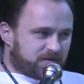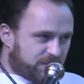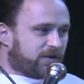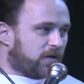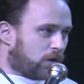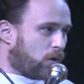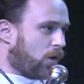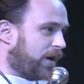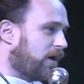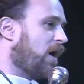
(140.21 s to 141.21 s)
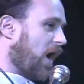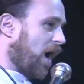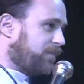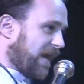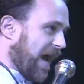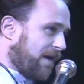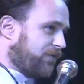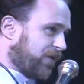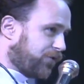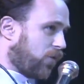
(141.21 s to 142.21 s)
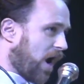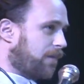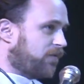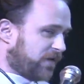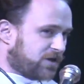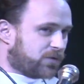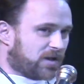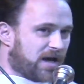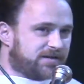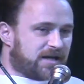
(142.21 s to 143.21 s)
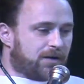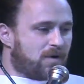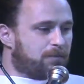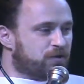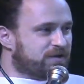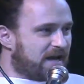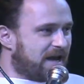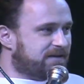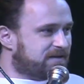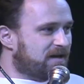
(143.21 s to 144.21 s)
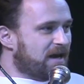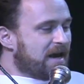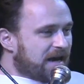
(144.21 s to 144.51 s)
speak to the Lord on behalf of the tribe of Israelites that he represents,